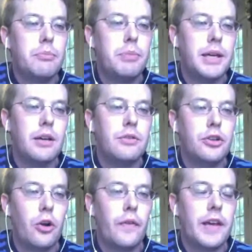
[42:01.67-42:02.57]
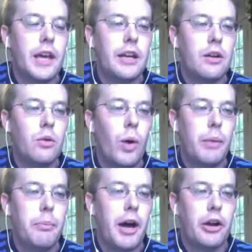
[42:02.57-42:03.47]
because you're only getting 1
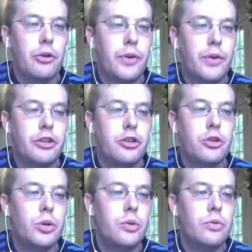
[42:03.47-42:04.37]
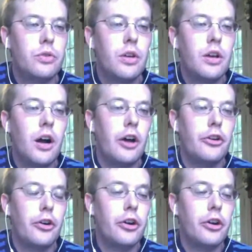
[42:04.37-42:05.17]
model for every 2 wounds. Under a